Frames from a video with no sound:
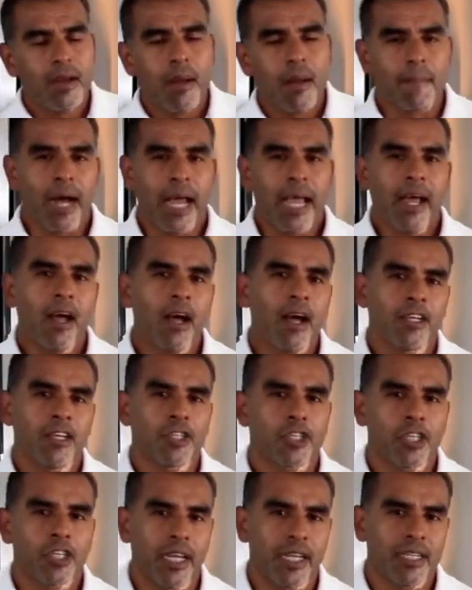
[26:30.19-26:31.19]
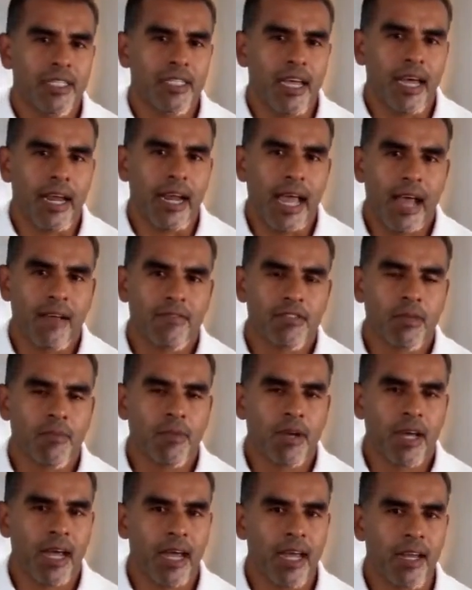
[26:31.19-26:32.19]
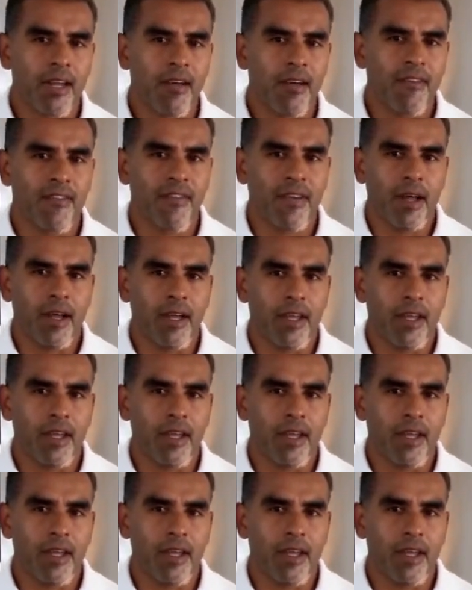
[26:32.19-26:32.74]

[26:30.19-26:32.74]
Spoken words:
My hunch is that I have some kind of